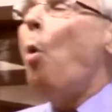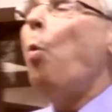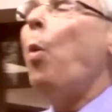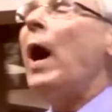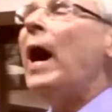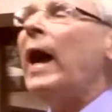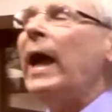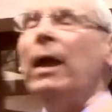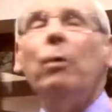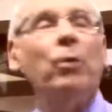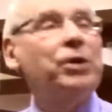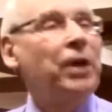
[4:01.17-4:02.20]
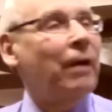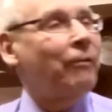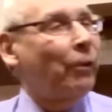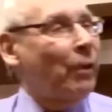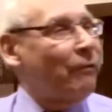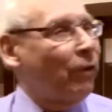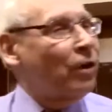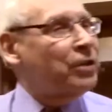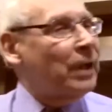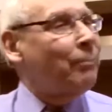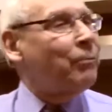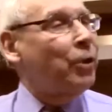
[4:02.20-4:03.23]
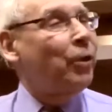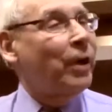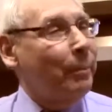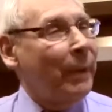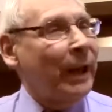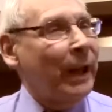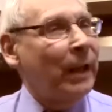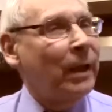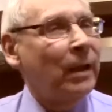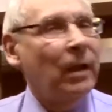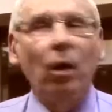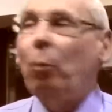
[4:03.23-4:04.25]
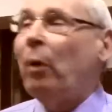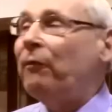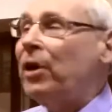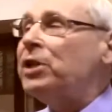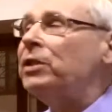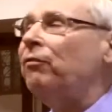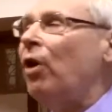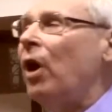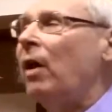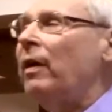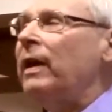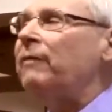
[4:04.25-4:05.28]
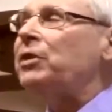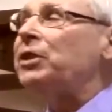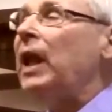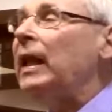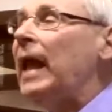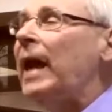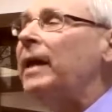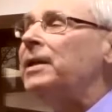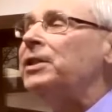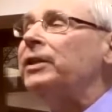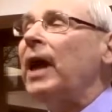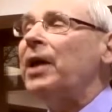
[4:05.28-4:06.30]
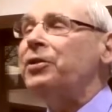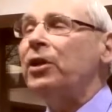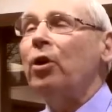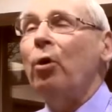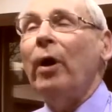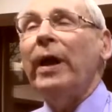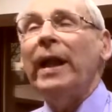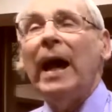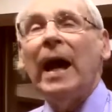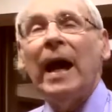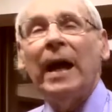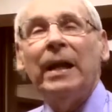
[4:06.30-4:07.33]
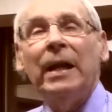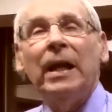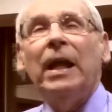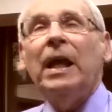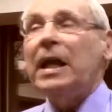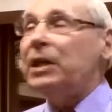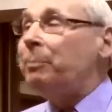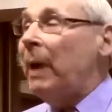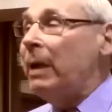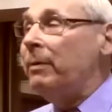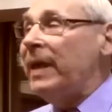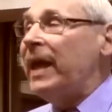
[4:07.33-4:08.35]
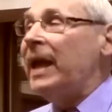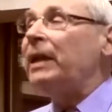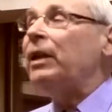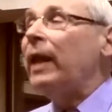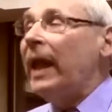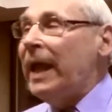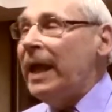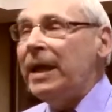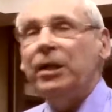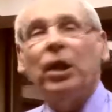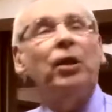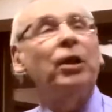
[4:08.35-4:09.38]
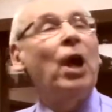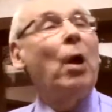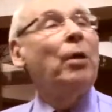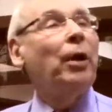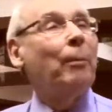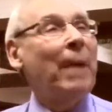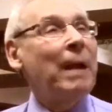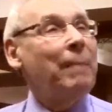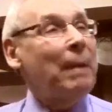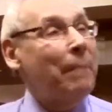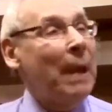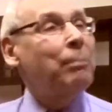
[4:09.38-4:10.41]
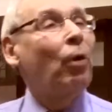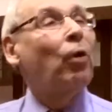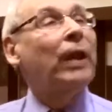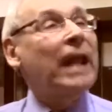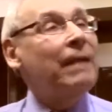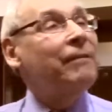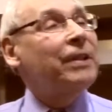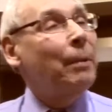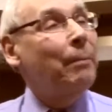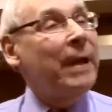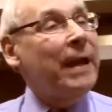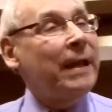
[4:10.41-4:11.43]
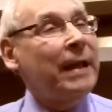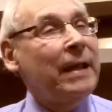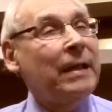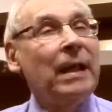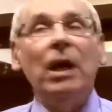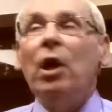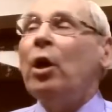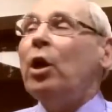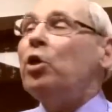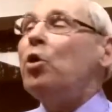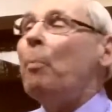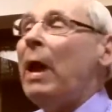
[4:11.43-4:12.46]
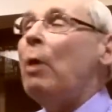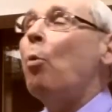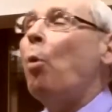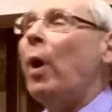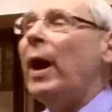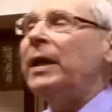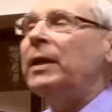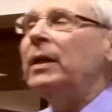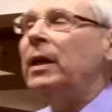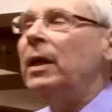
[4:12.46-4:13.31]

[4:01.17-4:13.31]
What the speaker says: Why would you ever refer something to a committee? Well, first of all, if there's a lot of discussion going on, it may be getting late, there may be people leaving the meeting, you may want